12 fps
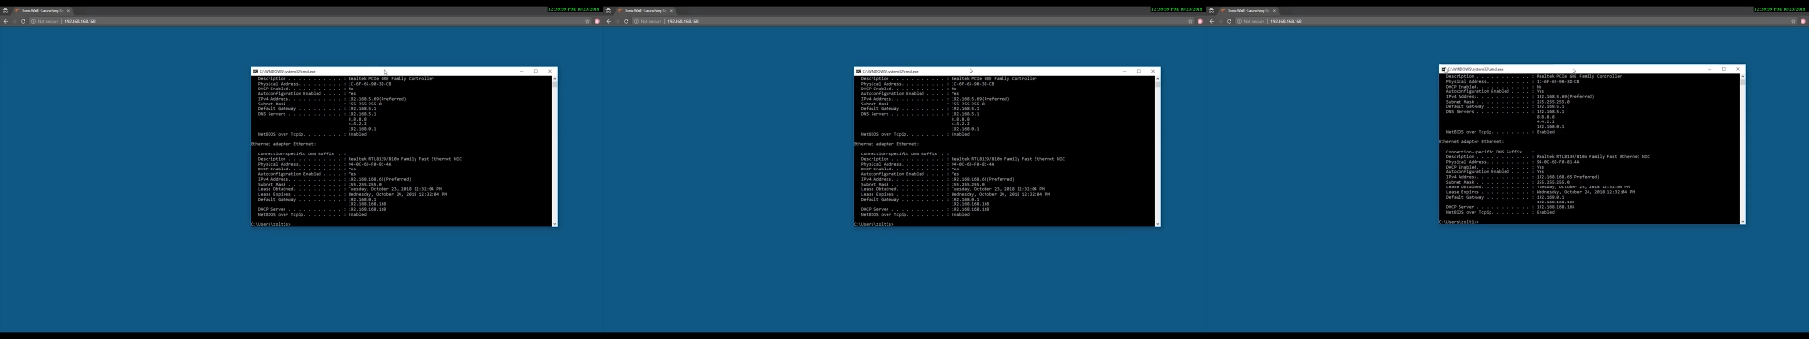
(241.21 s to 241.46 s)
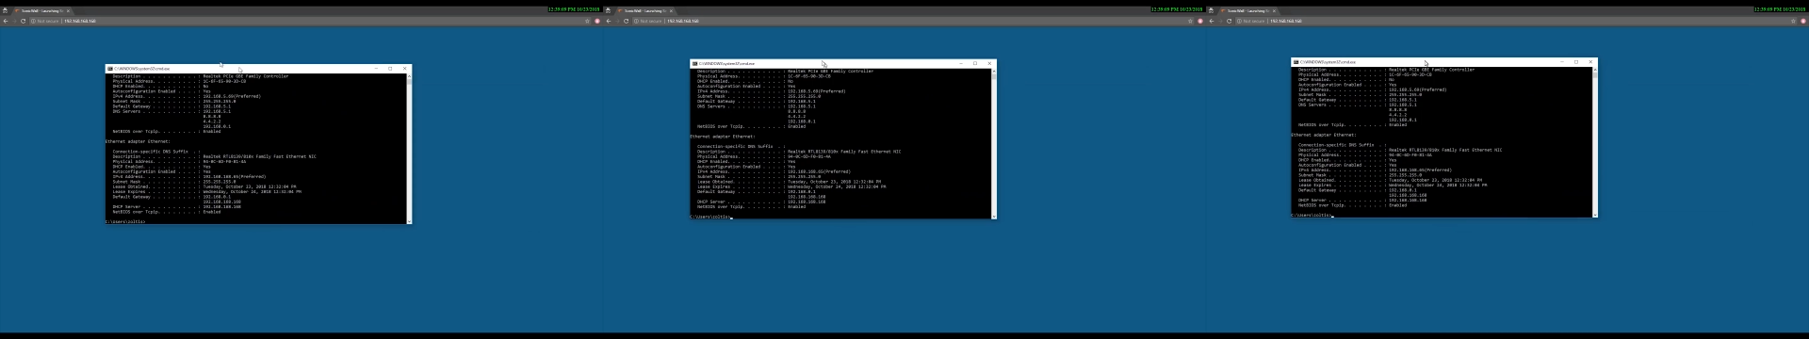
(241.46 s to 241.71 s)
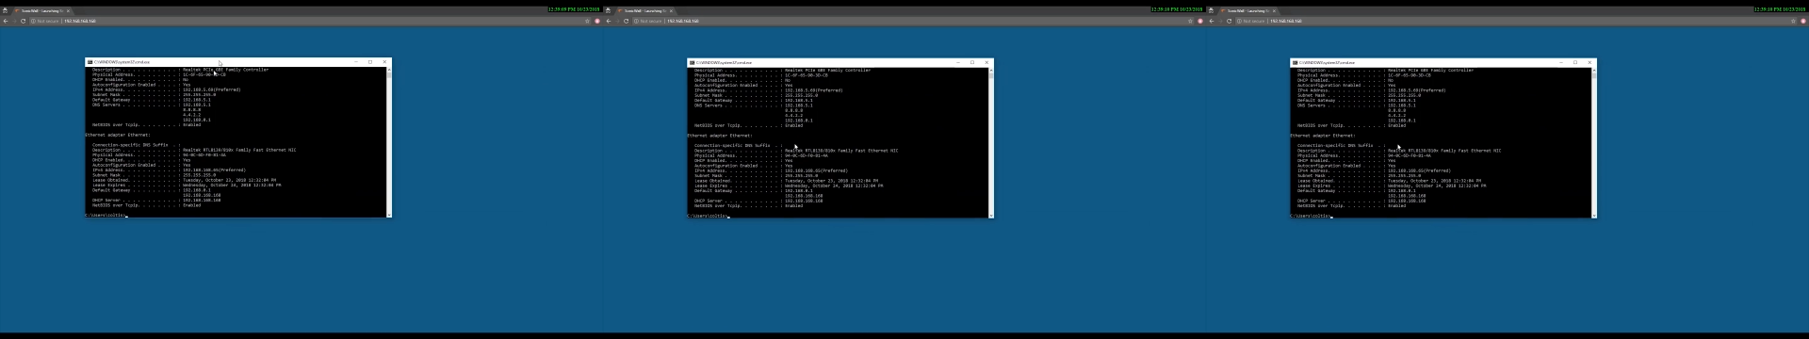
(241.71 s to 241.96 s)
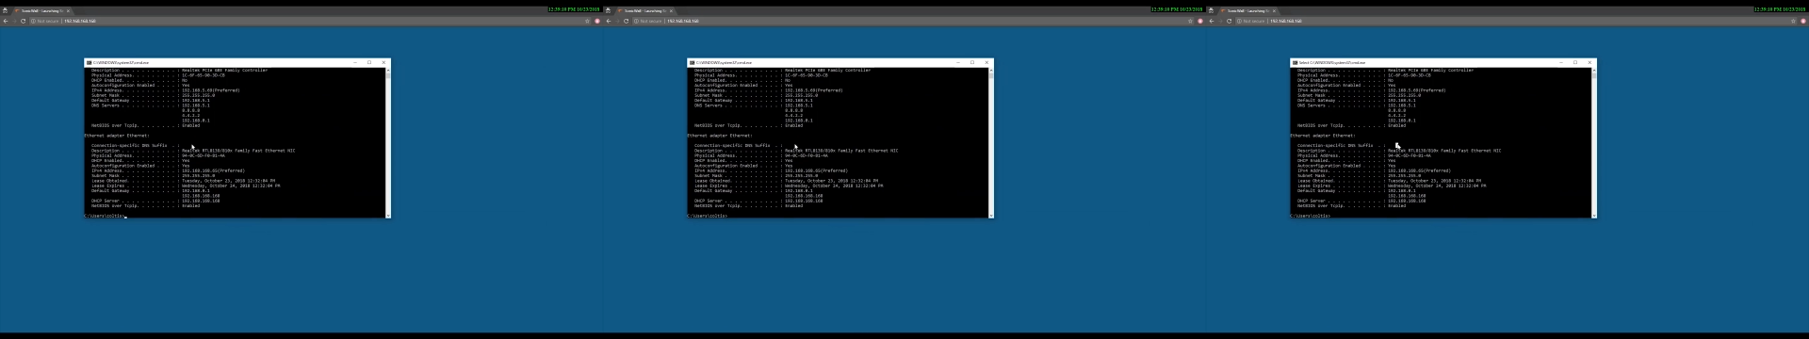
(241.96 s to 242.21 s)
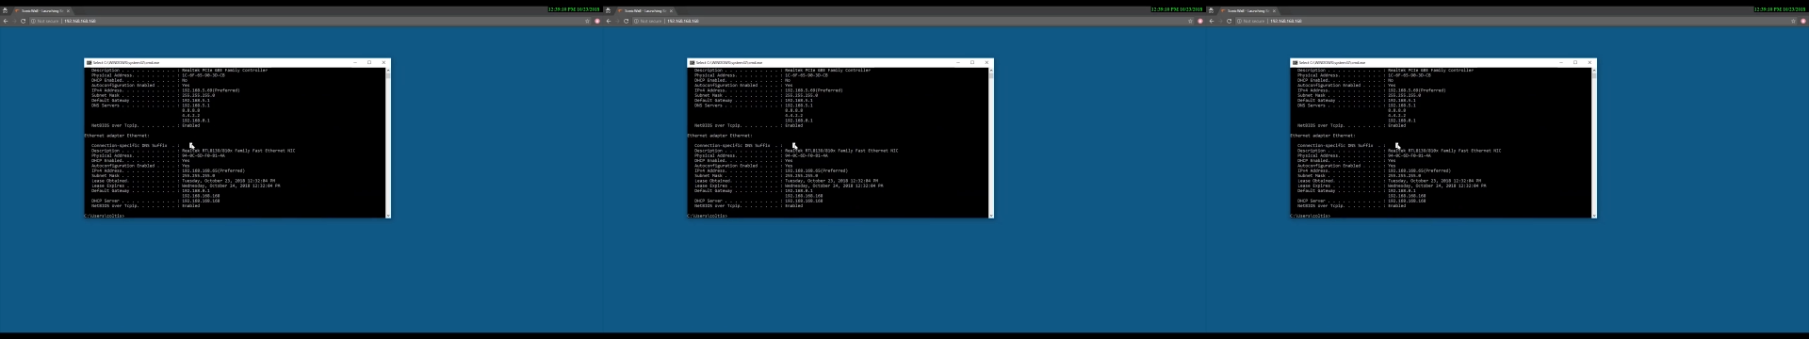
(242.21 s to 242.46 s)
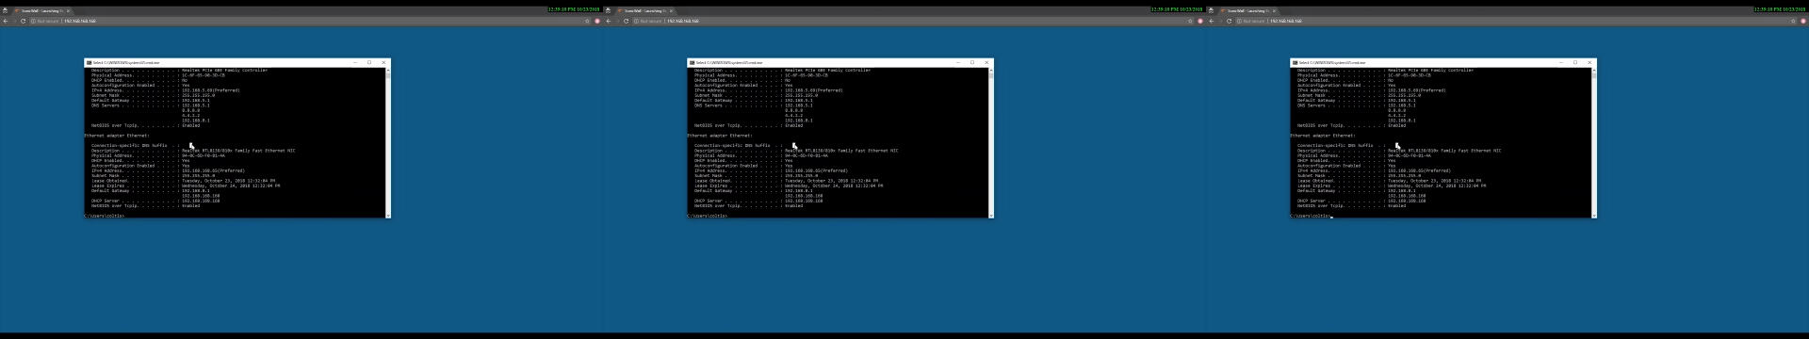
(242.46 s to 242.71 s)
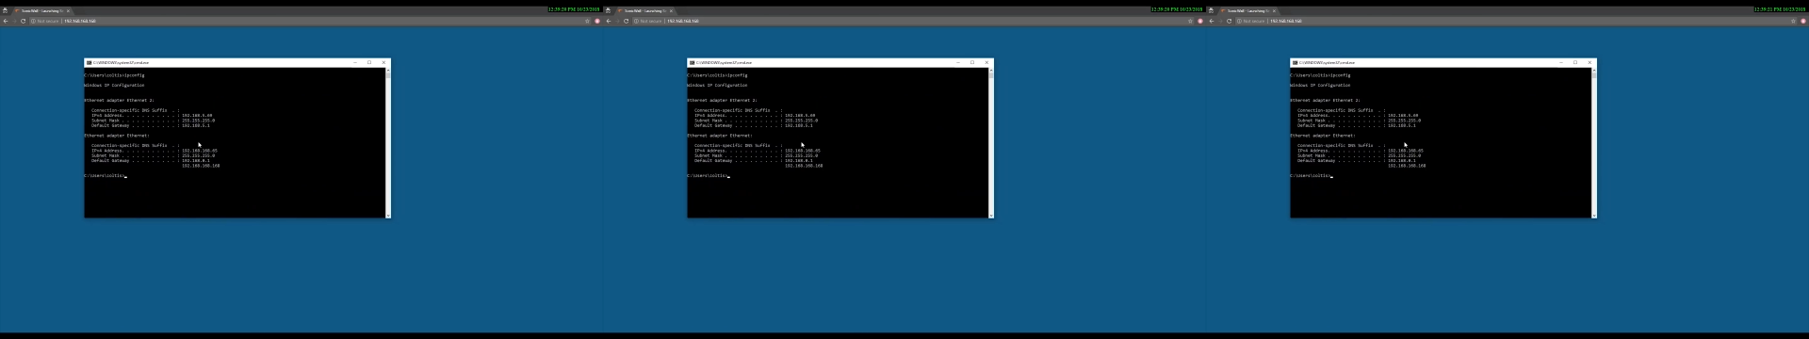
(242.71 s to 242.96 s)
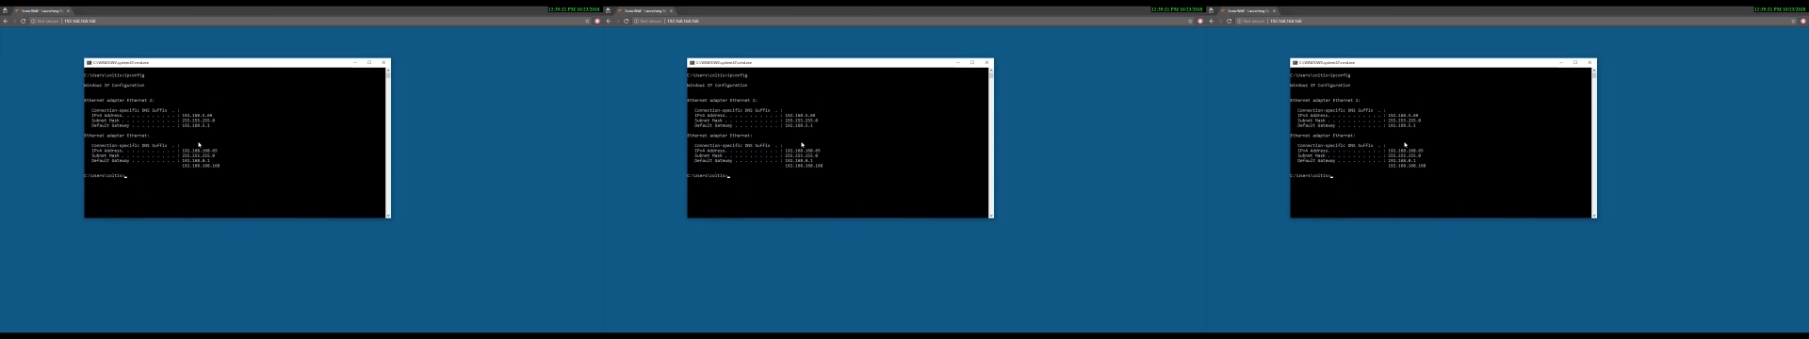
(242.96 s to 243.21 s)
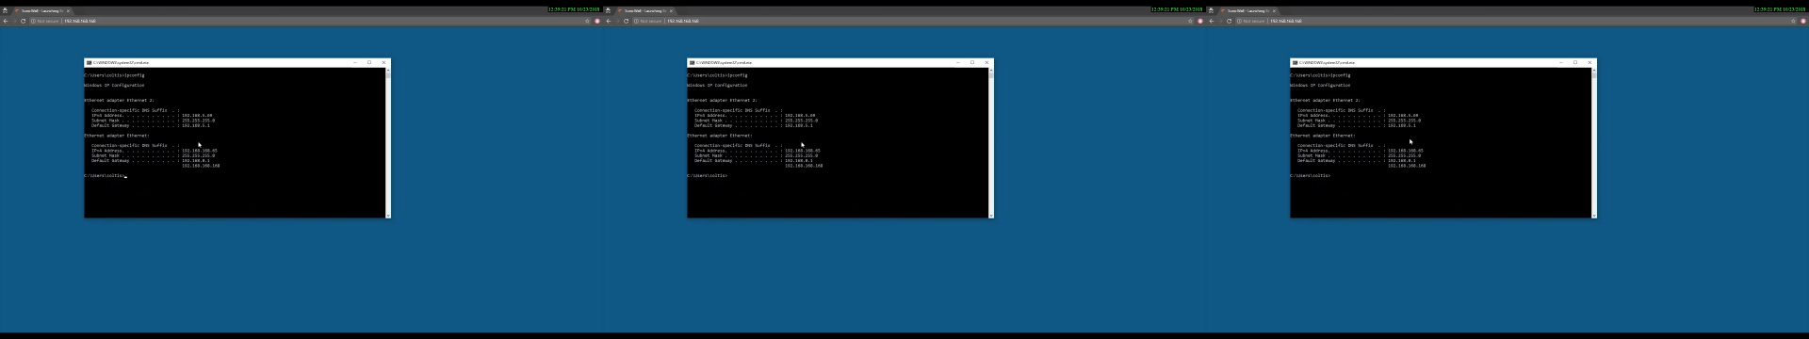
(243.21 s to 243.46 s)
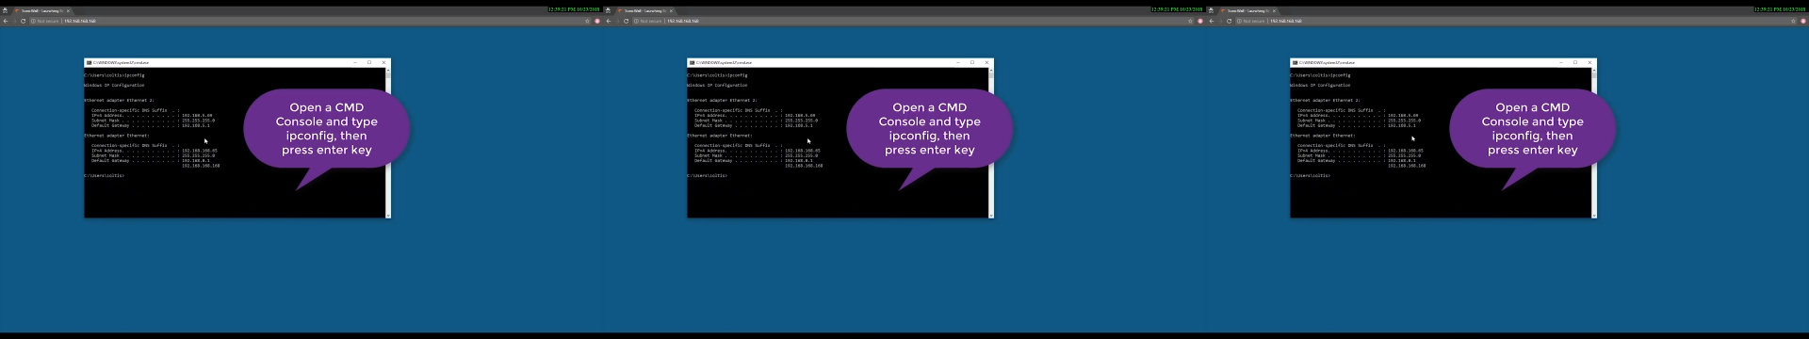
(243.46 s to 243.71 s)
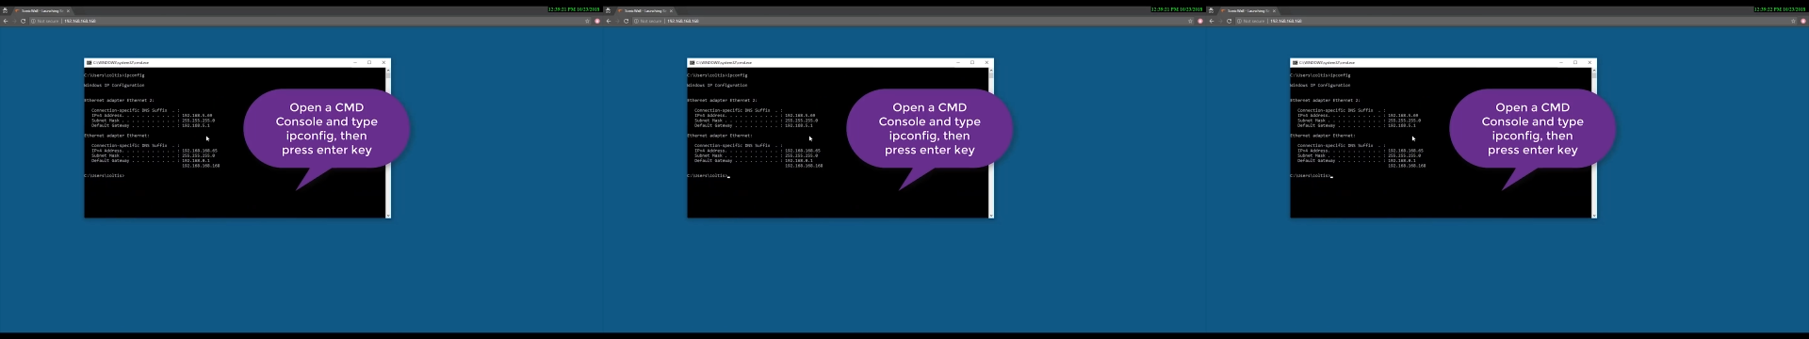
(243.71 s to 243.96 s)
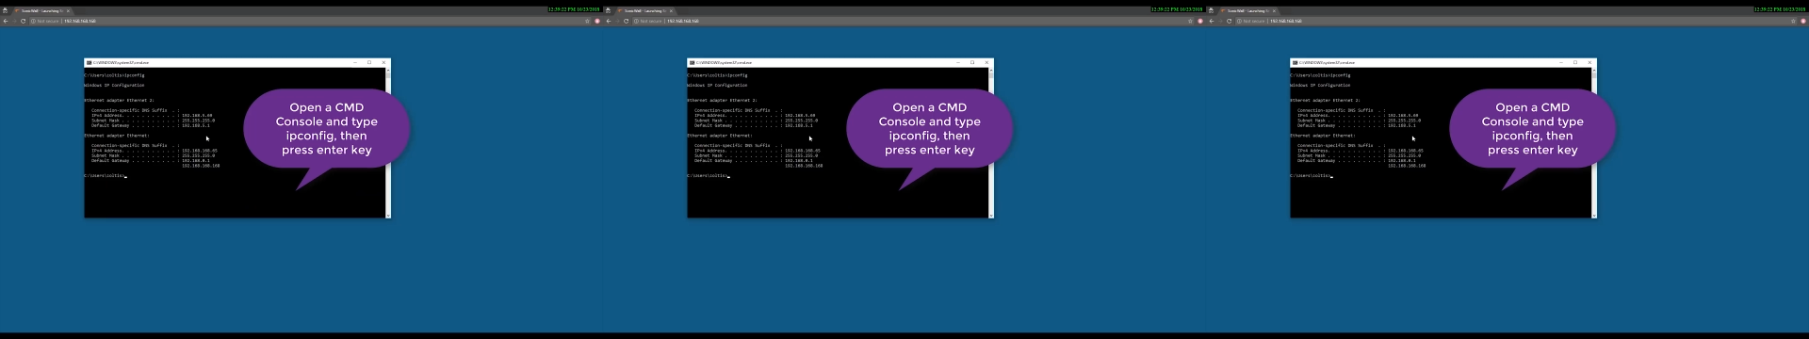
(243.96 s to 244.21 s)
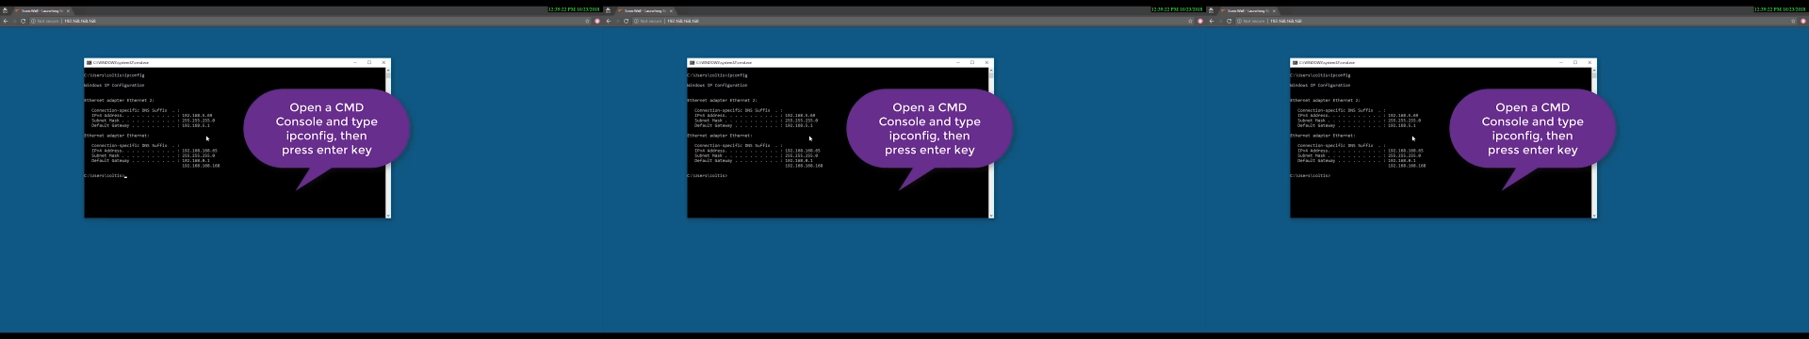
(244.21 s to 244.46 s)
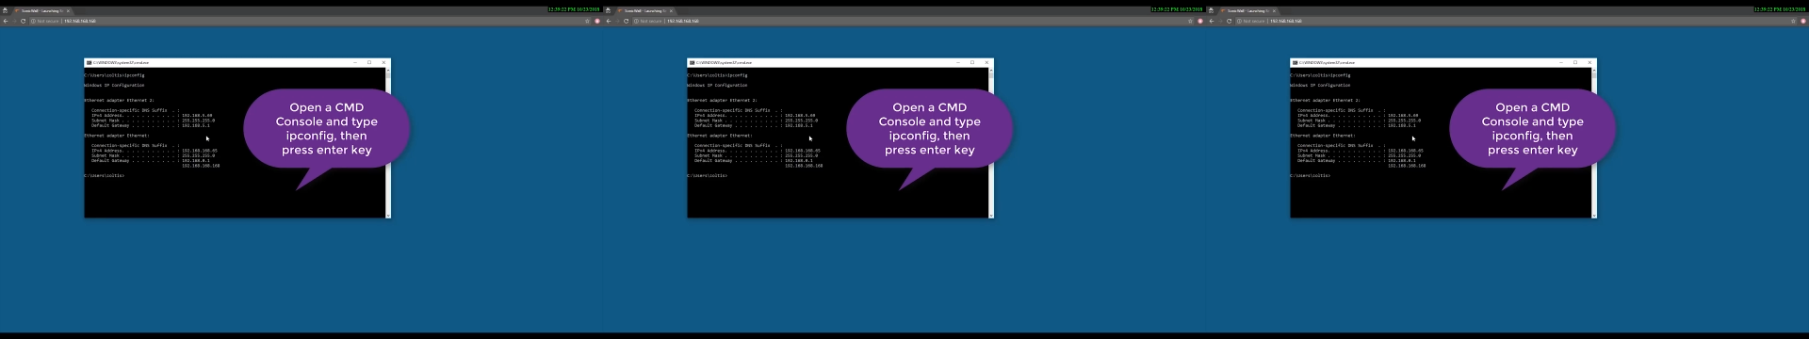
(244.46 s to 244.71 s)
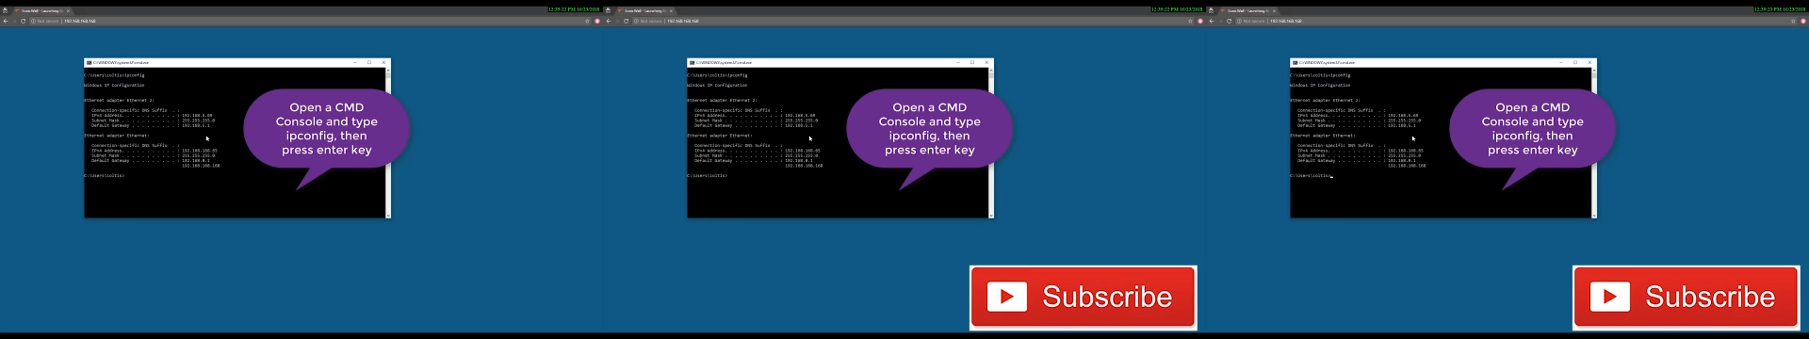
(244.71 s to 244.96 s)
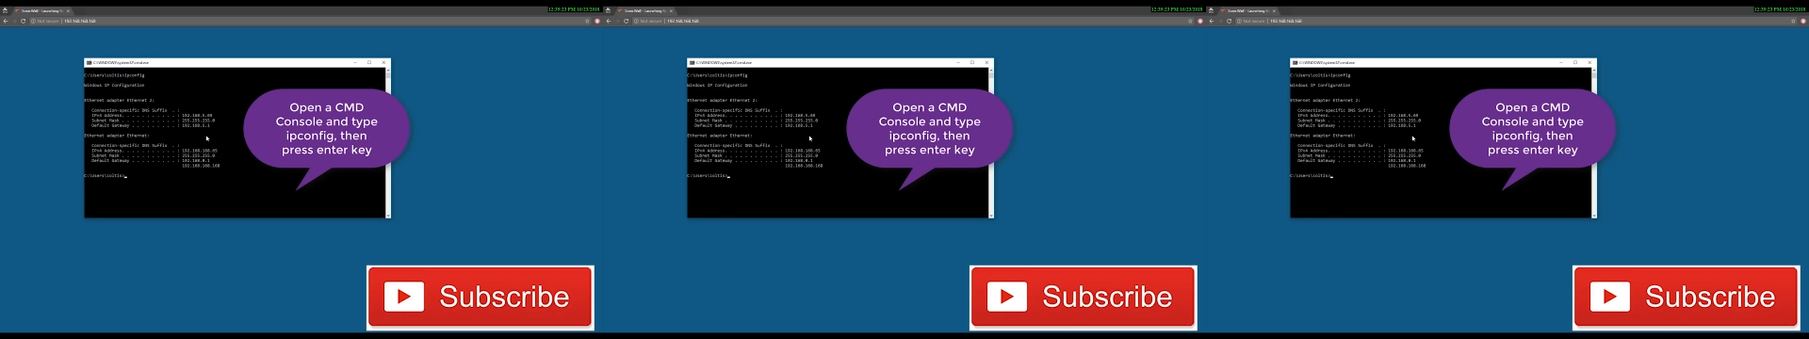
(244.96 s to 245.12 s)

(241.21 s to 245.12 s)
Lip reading: Nobody's mouth can be seen.